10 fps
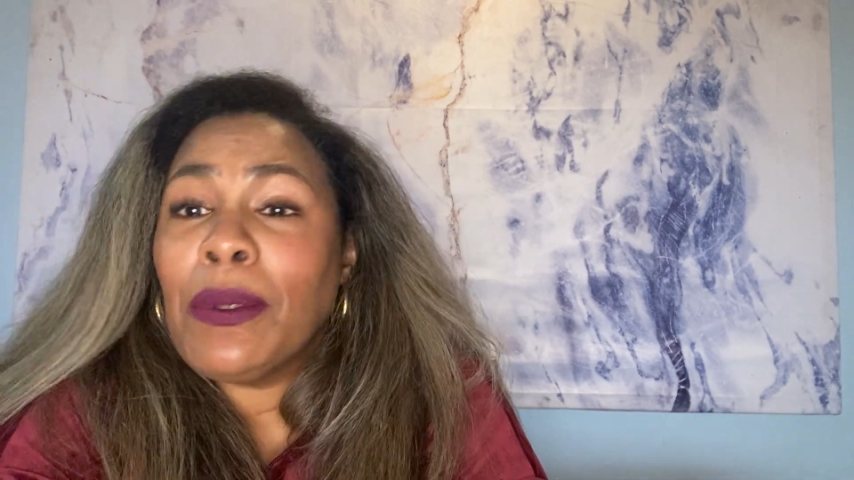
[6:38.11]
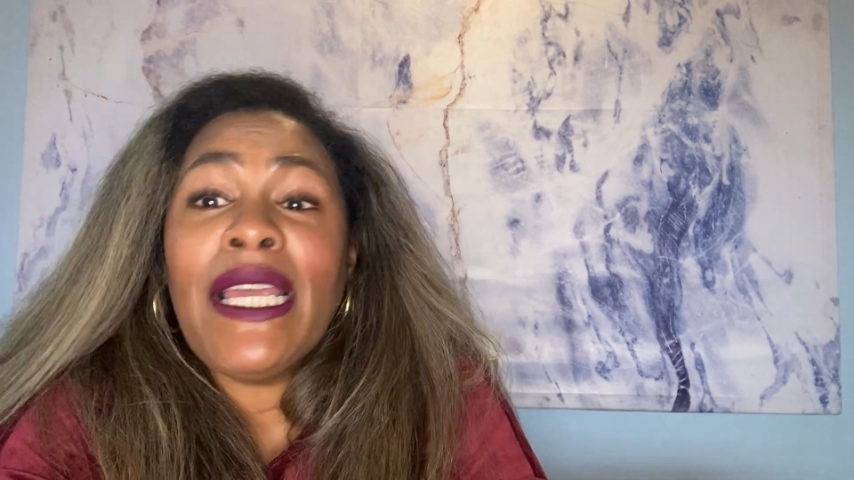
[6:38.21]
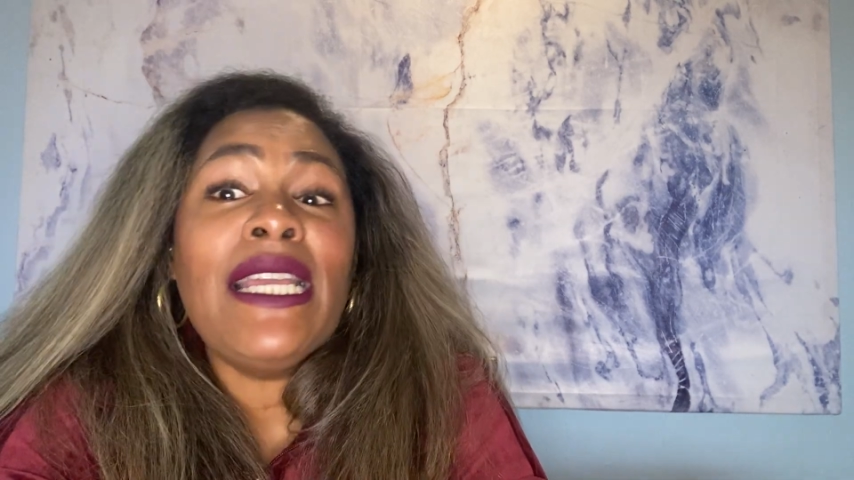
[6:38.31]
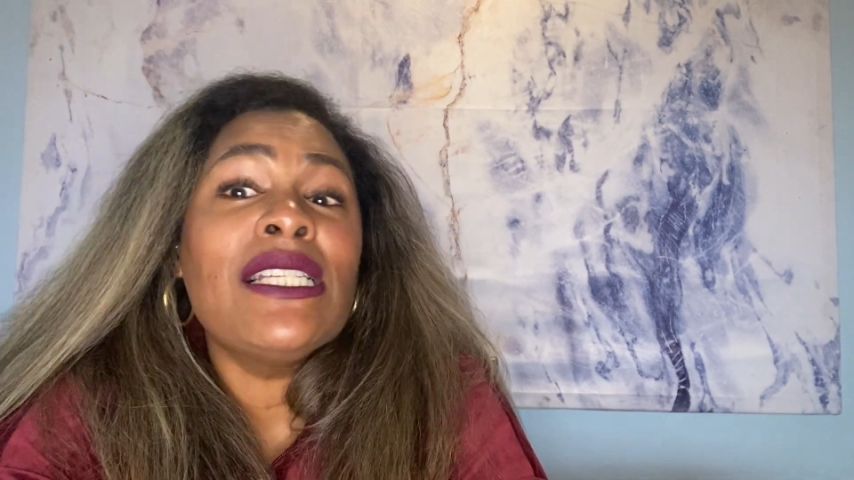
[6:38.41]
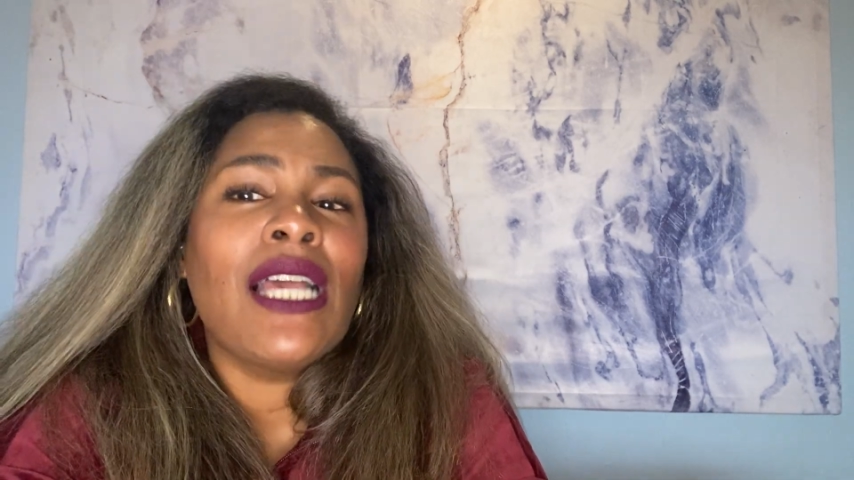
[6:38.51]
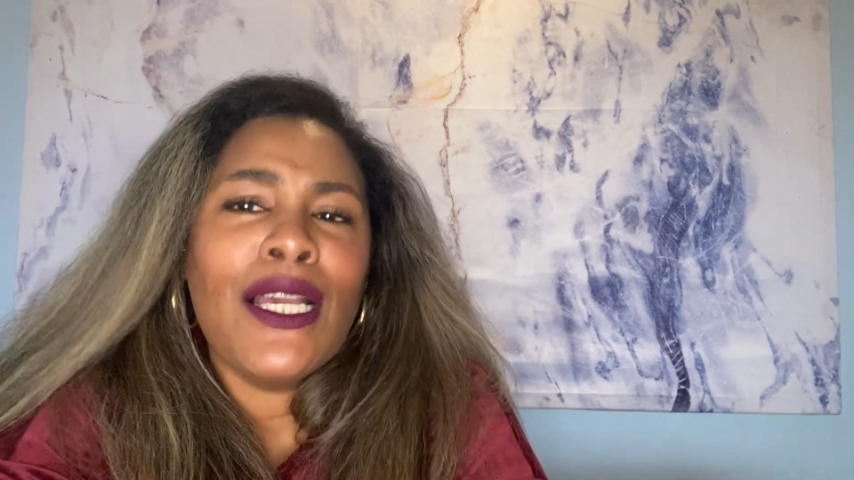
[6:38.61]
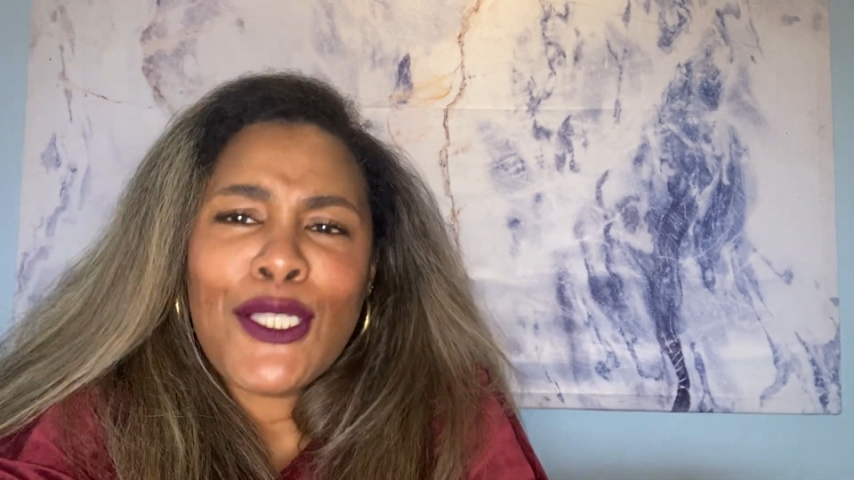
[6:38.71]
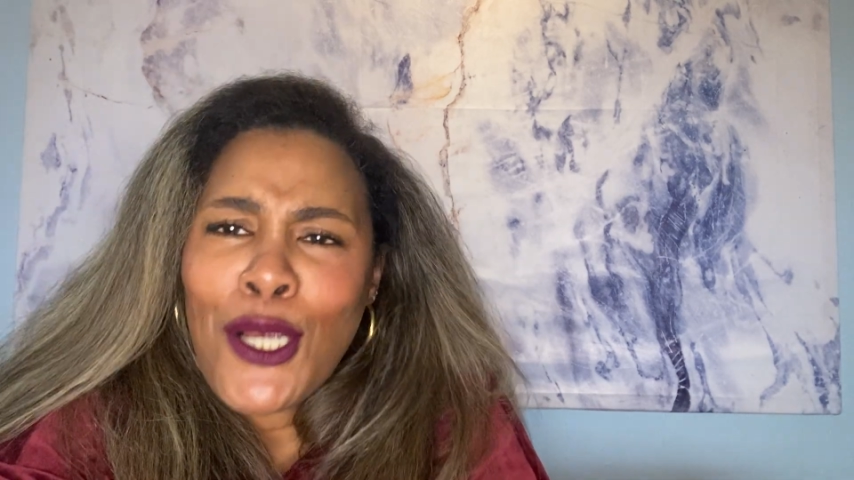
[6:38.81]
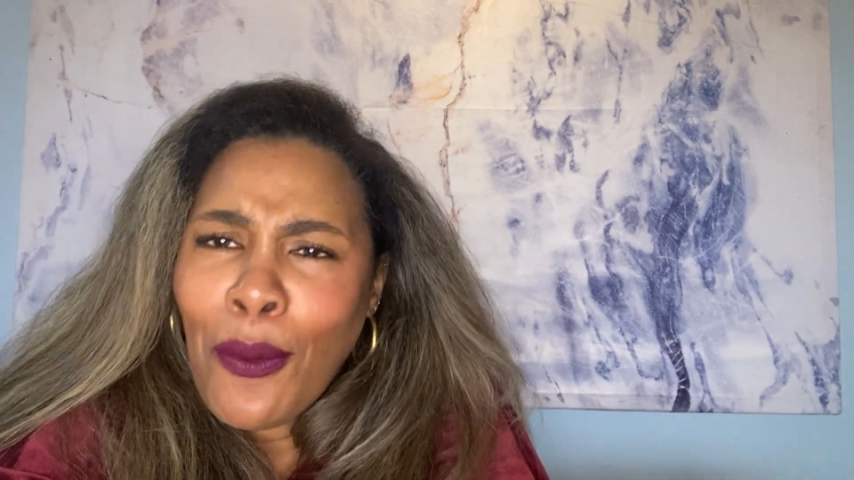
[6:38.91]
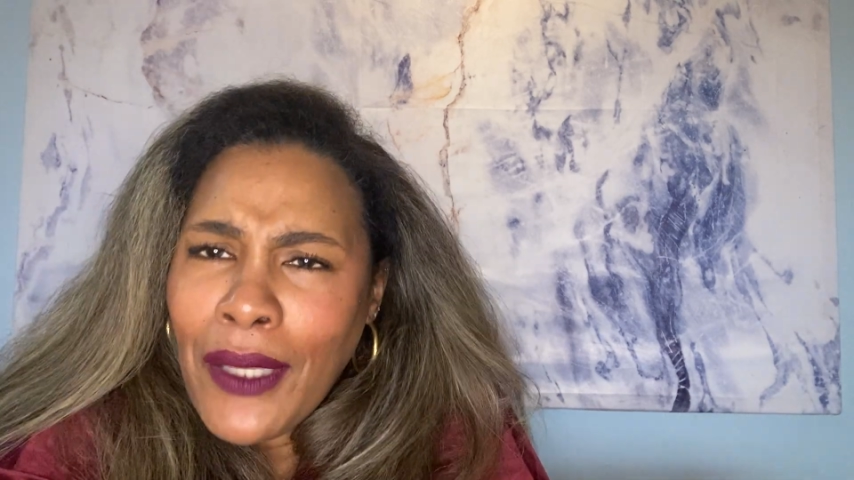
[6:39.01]
please
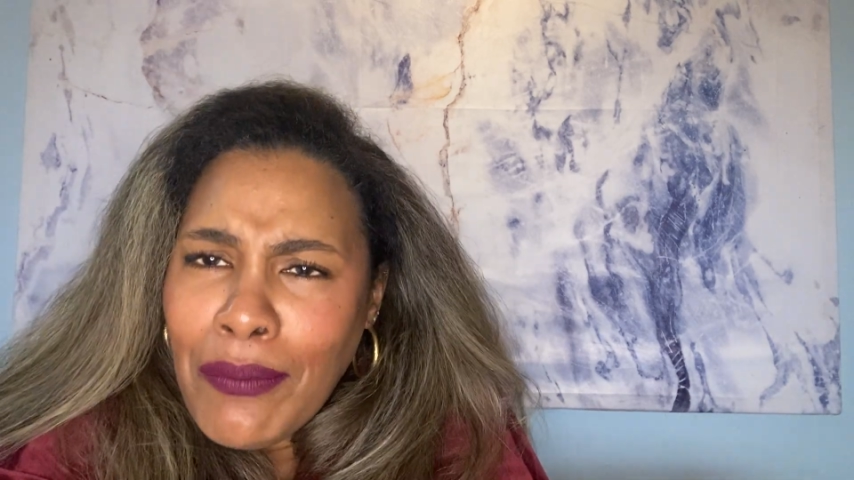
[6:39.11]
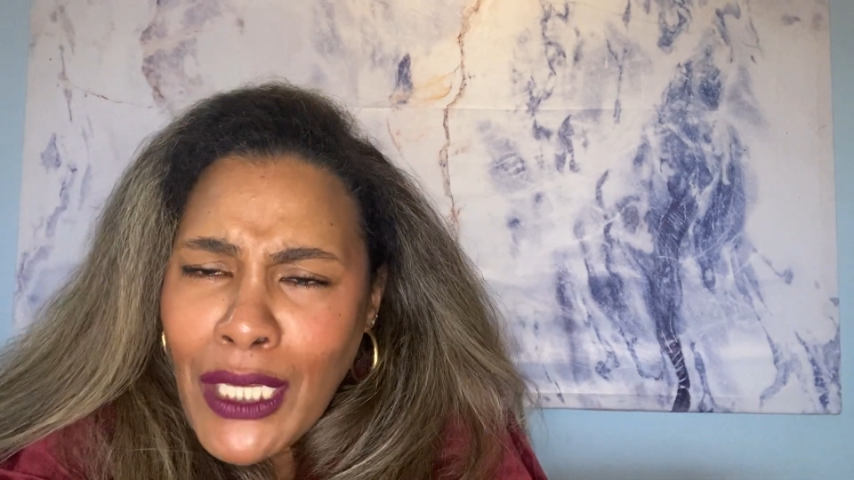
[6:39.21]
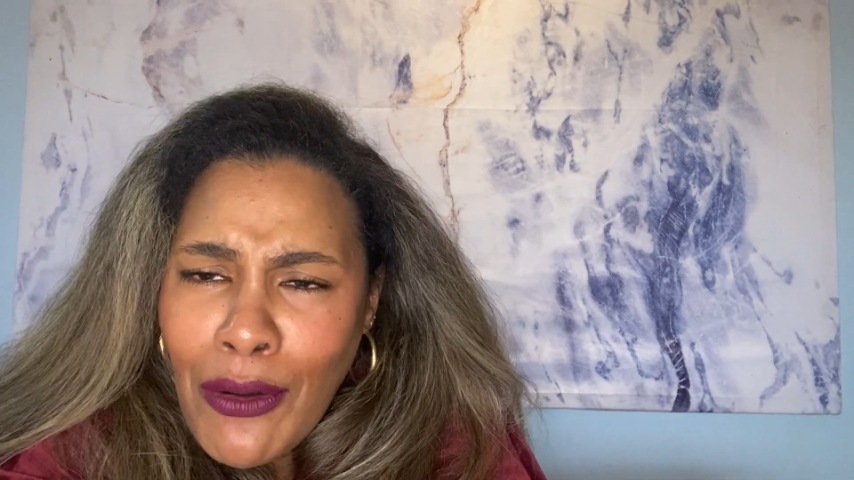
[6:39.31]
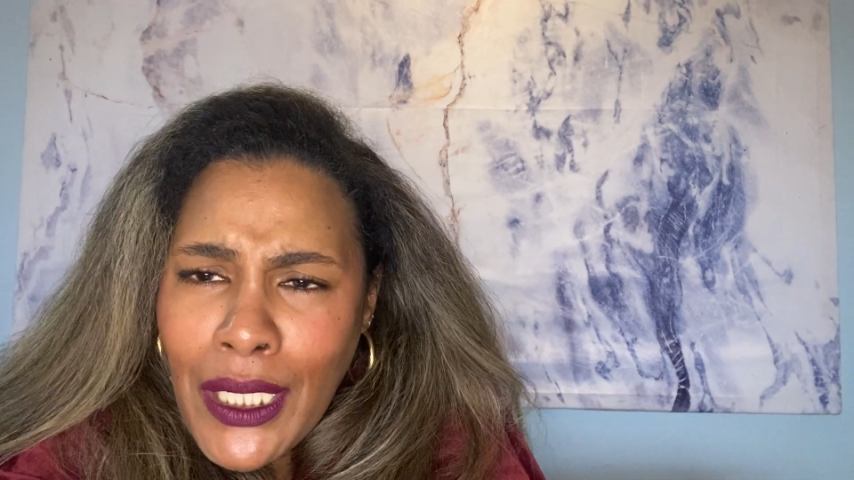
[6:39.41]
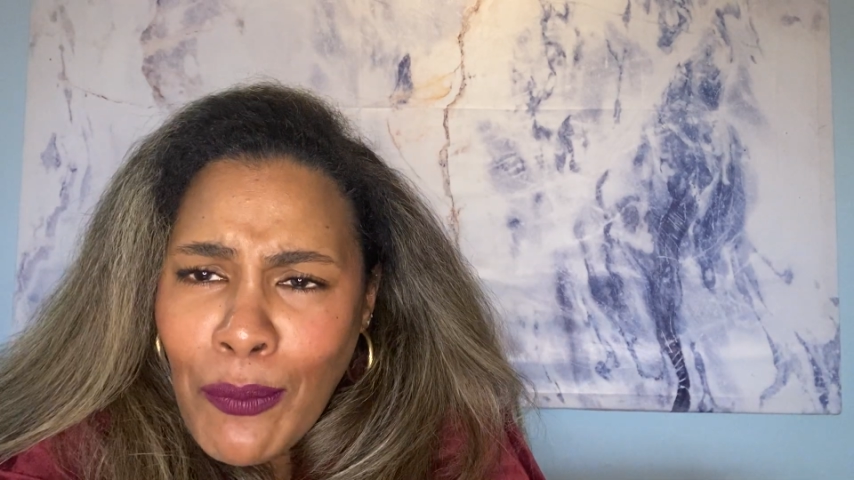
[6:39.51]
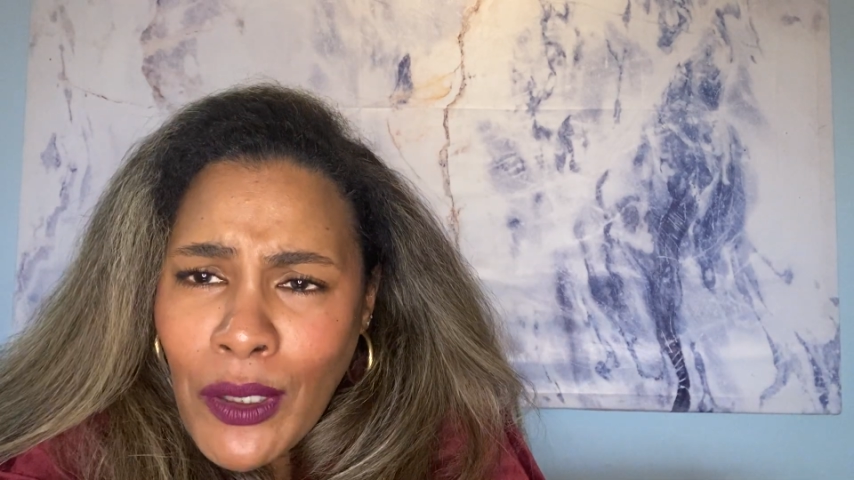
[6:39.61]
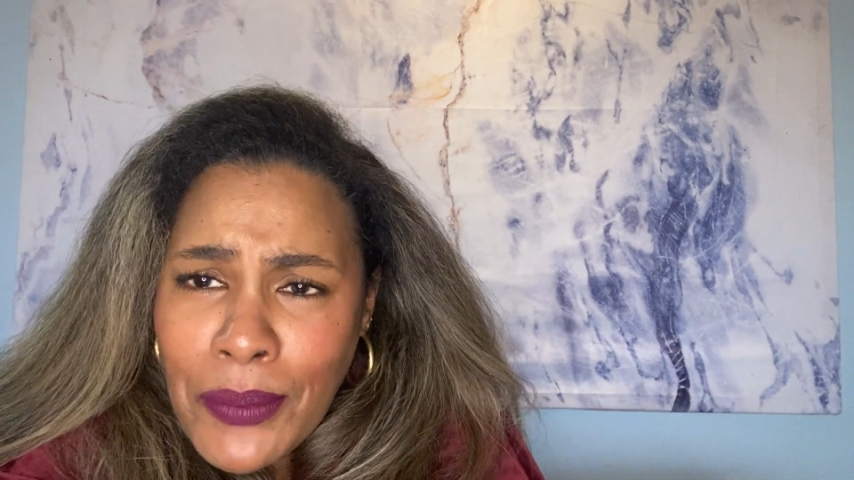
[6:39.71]
don't make me go anymore.